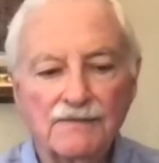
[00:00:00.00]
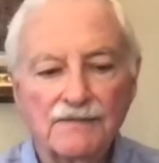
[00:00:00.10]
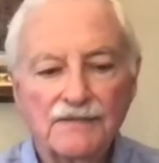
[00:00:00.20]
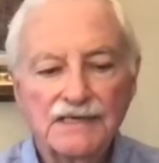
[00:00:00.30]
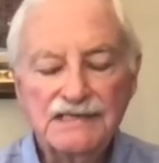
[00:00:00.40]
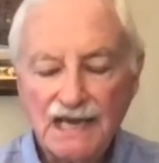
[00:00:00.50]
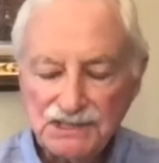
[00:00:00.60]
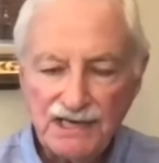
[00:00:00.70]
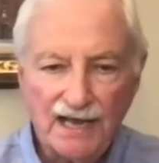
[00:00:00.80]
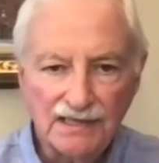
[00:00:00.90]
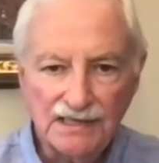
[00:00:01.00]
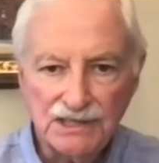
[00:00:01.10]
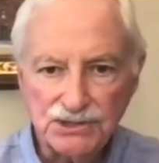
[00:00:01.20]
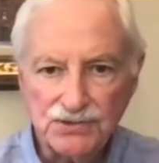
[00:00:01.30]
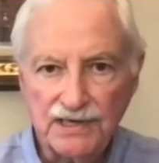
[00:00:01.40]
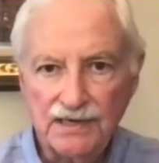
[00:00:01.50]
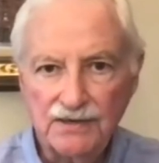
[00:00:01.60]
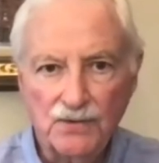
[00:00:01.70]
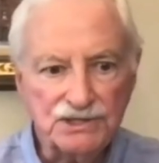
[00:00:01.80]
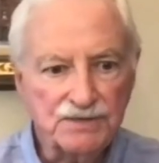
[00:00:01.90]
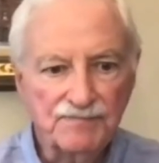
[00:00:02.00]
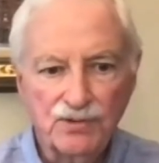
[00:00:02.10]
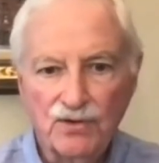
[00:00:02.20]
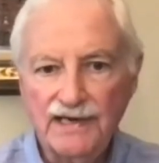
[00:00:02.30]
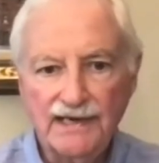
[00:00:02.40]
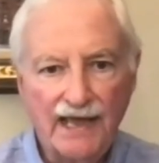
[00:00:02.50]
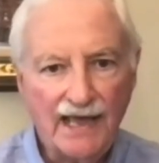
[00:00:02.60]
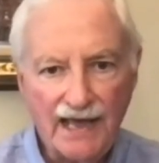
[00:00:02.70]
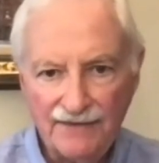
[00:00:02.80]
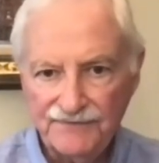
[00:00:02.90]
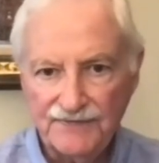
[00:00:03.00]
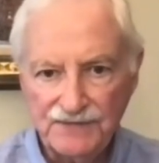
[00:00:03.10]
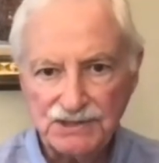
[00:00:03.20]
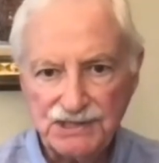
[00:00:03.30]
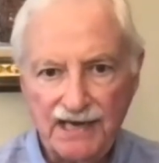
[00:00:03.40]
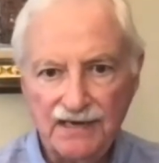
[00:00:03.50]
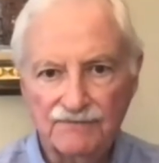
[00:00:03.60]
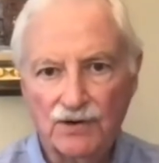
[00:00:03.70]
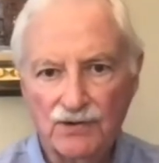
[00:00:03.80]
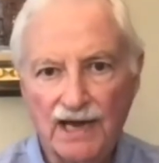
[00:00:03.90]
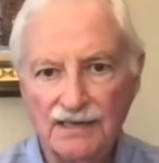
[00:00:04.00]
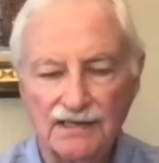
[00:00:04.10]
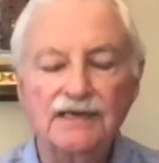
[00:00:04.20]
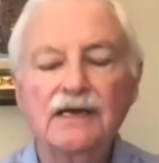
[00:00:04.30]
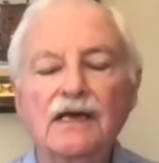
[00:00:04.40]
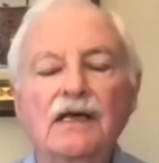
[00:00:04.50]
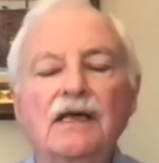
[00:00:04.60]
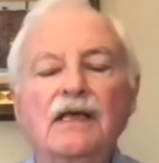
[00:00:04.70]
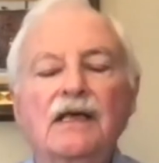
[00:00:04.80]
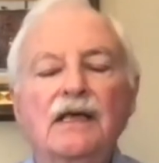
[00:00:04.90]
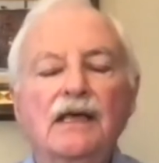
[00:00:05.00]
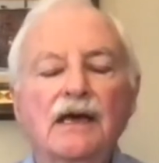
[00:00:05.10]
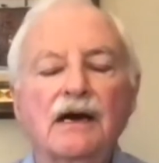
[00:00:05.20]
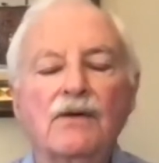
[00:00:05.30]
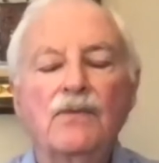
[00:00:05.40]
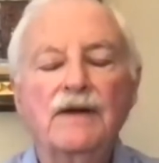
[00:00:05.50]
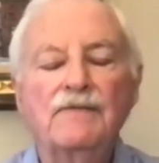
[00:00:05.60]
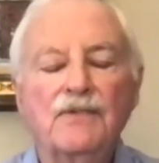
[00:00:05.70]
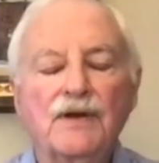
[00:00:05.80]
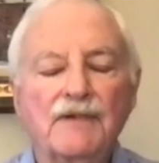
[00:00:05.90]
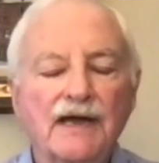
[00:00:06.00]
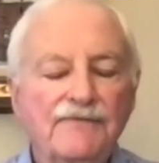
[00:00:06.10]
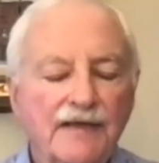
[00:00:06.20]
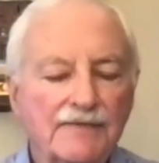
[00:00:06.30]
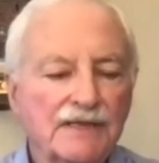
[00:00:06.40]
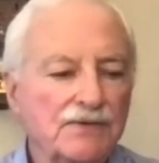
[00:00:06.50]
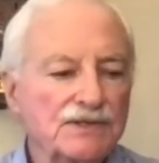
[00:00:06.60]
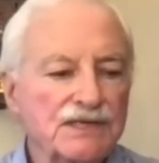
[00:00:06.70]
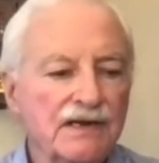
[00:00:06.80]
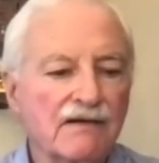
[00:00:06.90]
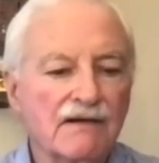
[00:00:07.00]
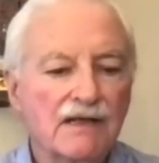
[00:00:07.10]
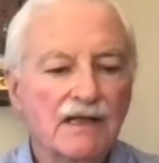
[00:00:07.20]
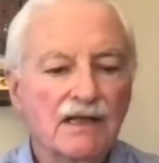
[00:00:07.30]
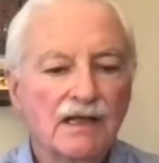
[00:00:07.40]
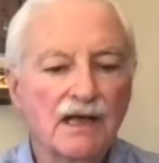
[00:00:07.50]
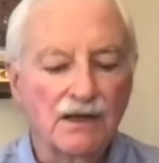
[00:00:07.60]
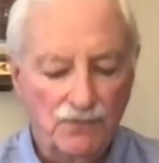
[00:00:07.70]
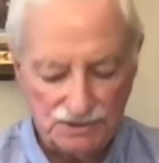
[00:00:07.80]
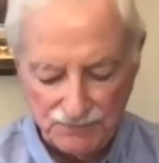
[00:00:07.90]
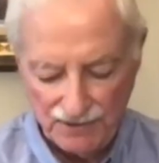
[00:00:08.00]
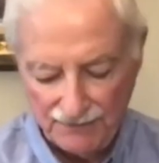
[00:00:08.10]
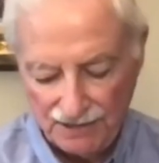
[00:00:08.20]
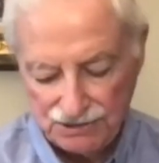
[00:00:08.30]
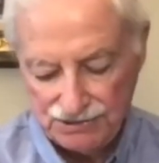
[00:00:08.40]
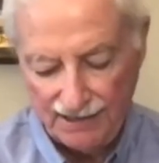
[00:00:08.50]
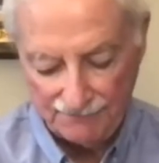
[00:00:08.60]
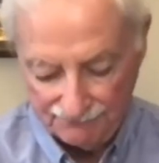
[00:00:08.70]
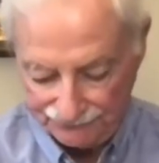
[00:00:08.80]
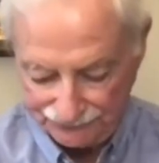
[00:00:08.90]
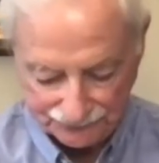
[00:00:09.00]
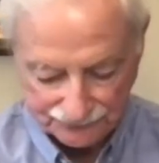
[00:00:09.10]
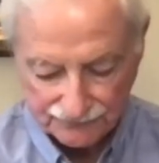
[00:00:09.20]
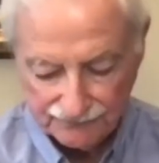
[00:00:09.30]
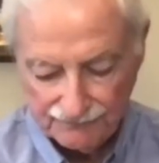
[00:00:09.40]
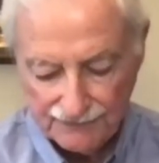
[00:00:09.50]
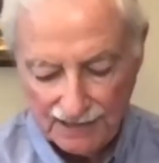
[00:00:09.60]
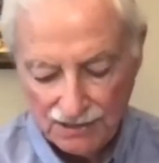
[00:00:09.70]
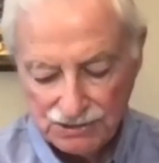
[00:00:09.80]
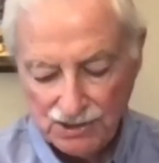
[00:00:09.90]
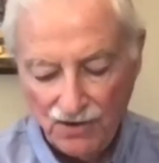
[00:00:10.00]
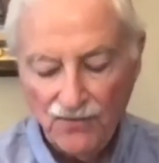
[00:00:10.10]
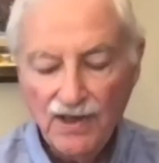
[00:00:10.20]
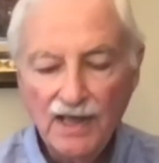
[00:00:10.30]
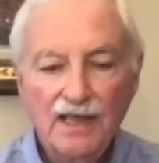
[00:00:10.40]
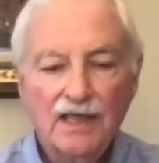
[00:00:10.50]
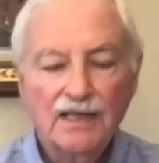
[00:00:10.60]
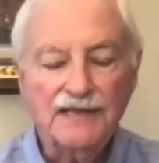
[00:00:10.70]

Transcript: the textile industry, which employed half of the state of Rhode Island, when my family was here, was pretty much dead. So they